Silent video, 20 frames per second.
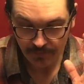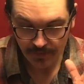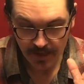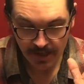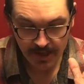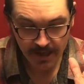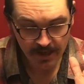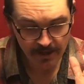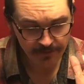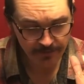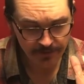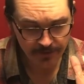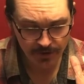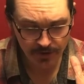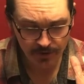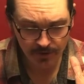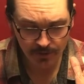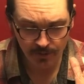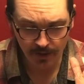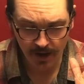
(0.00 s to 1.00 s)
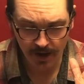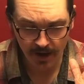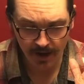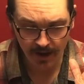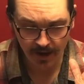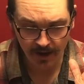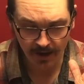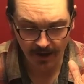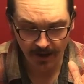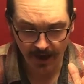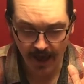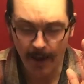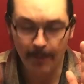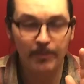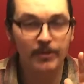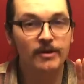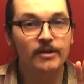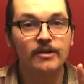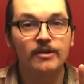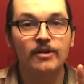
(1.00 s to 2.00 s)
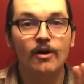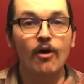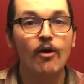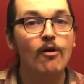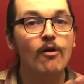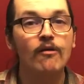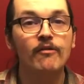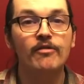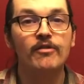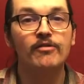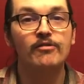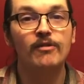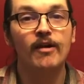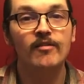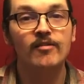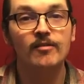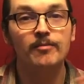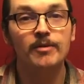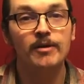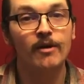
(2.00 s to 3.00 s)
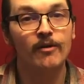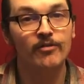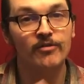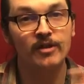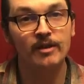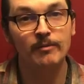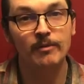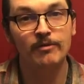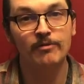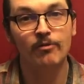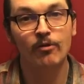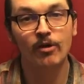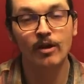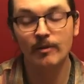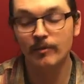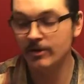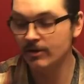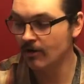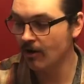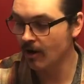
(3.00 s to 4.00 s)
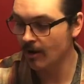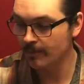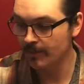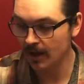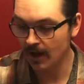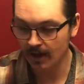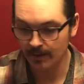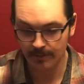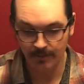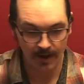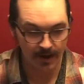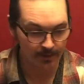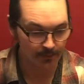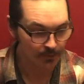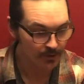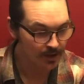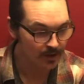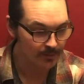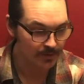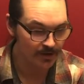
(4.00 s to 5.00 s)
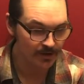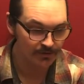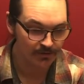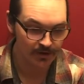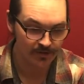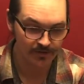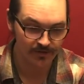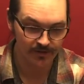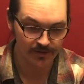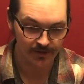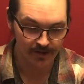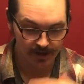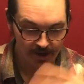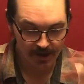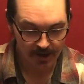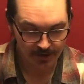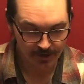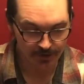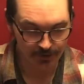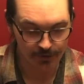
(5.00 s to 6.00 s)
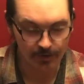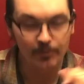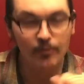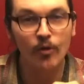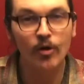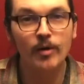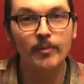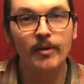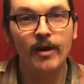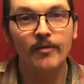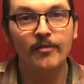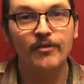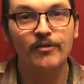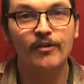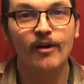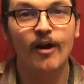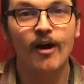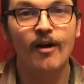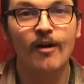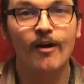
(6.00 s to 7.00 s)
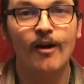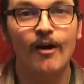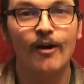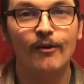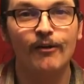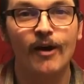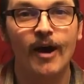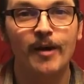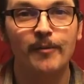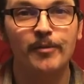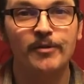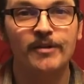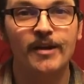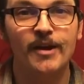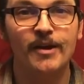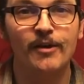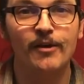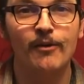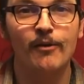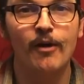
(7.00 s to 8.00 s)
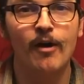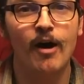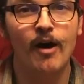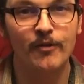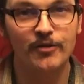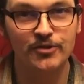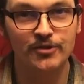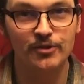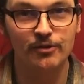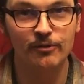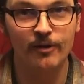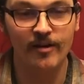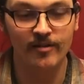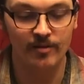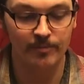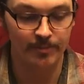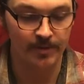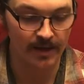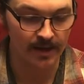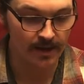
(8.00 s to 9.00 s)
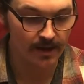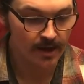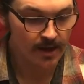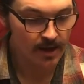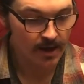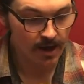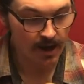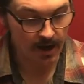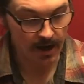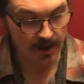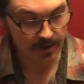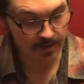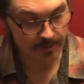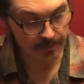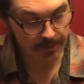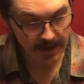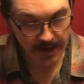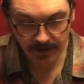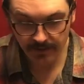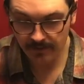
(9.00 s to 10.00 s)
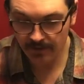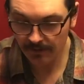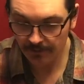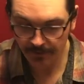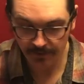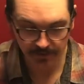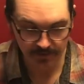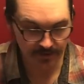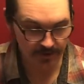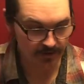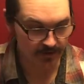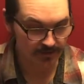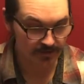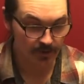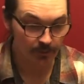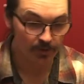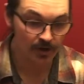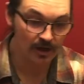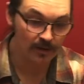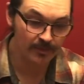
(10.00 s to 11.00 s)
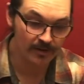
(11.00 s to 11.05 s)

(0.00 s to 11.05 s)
if you happen to know of this recipe or have seen it before, let me know. I'd really be interested to learn more about this au gratin potato offshoot recipe. The main difference here is that we're going to be